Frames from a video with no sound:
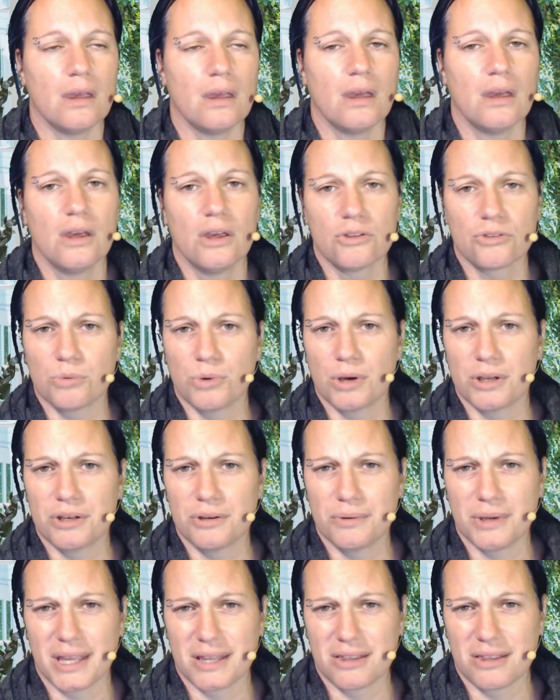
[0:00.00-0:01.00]
So why do
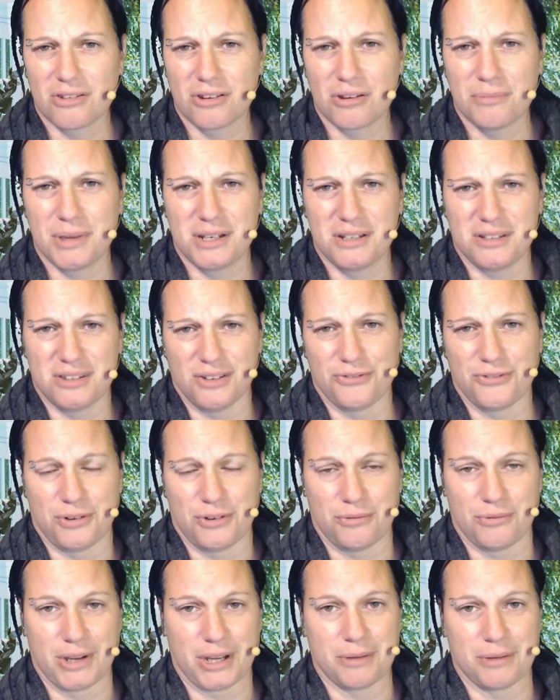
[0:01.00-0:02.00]
we get so many different
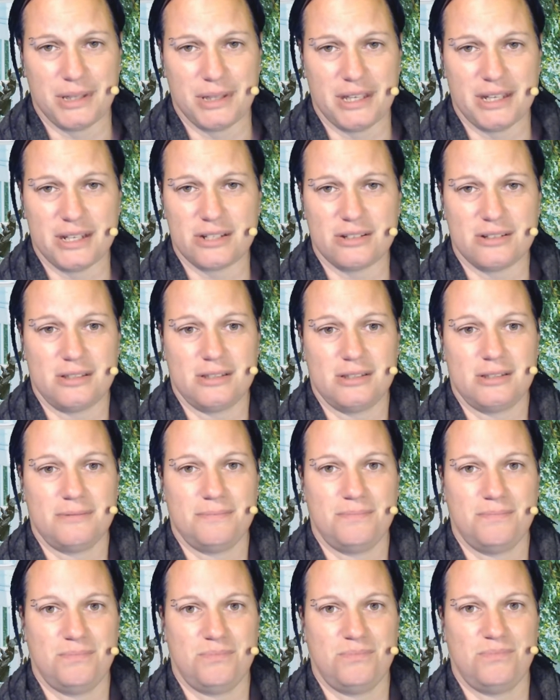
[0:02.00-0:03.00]
recommendations?
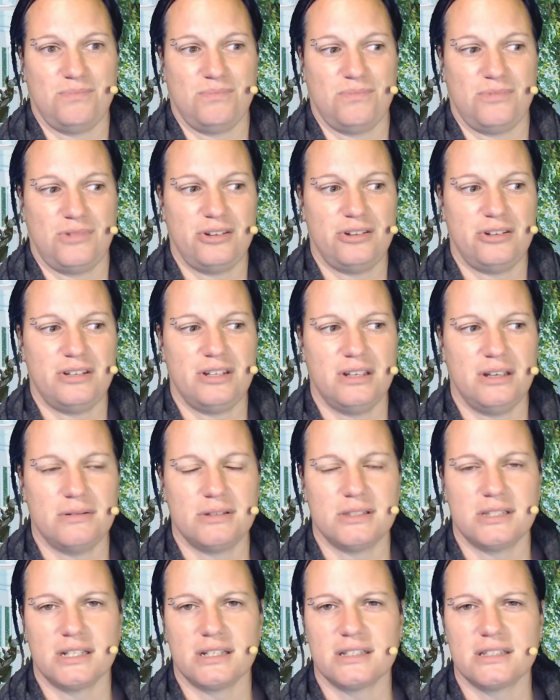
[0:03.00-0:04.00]
30,
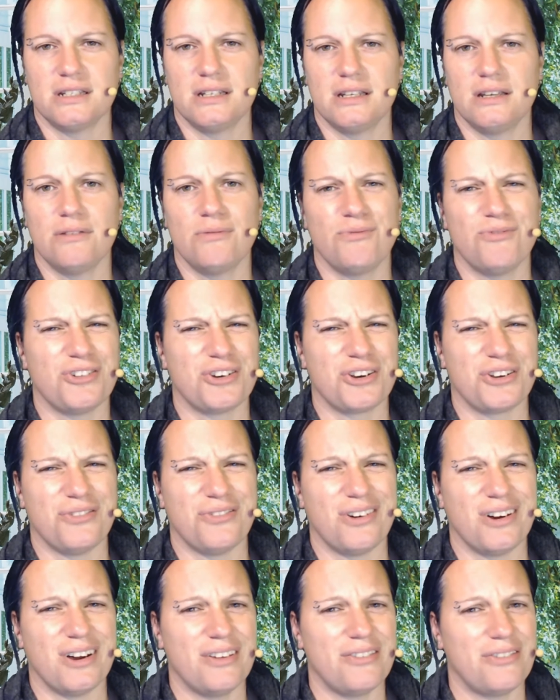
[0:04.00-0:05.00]
60,
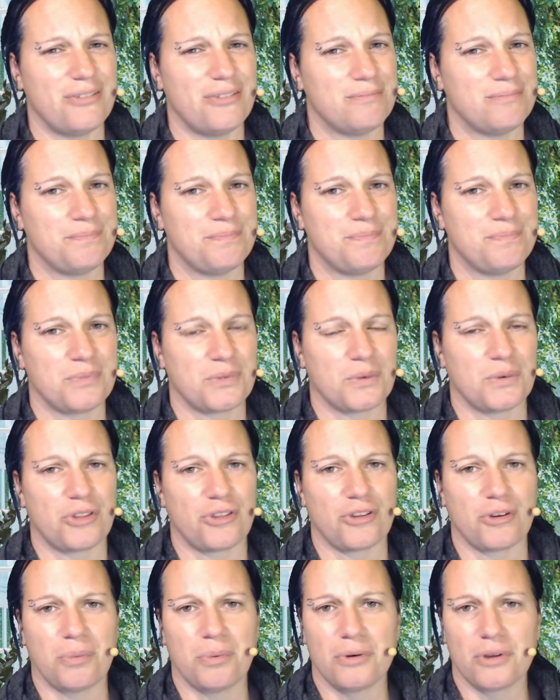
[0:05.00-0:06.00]
45? What's
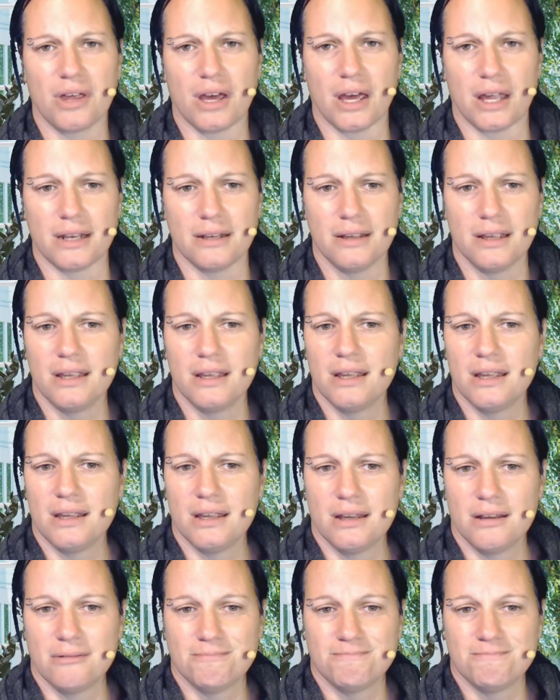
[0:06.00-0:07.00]
up with that?
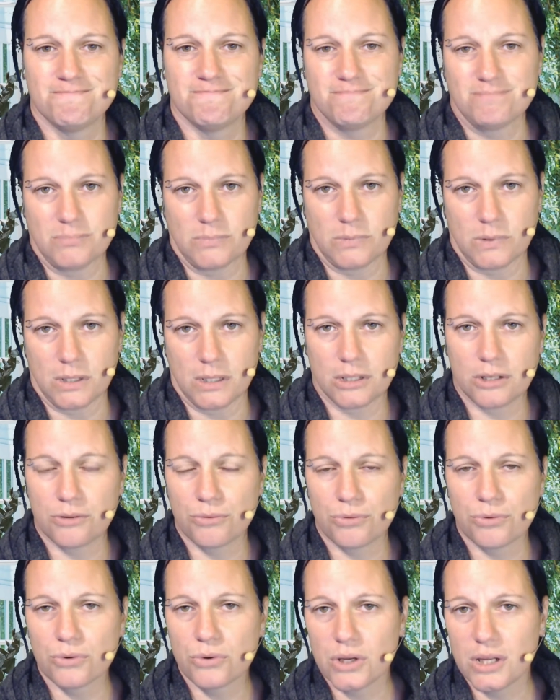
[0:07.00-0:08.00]
I
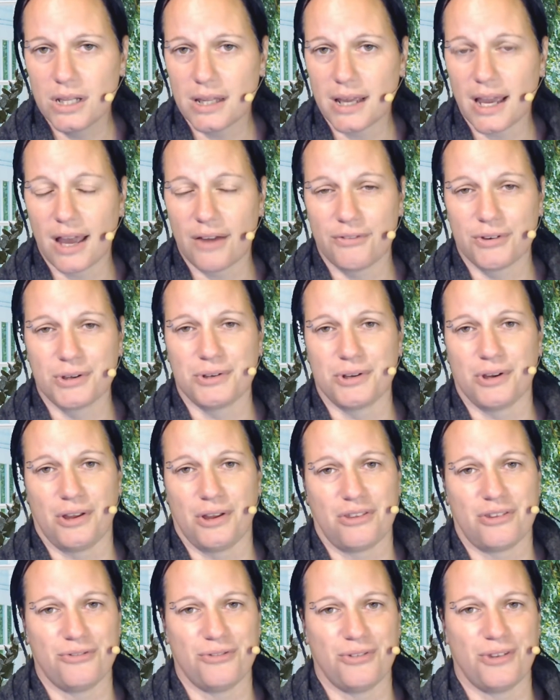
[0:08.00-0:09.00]
don't really have a good
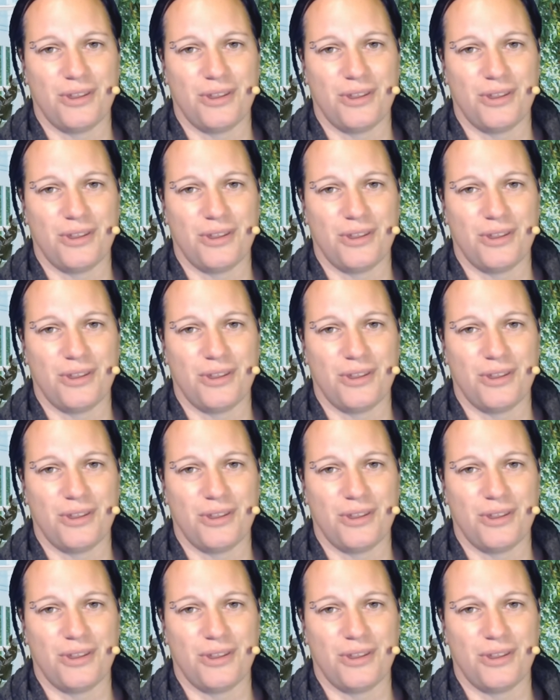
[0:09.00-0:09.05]
answer for that,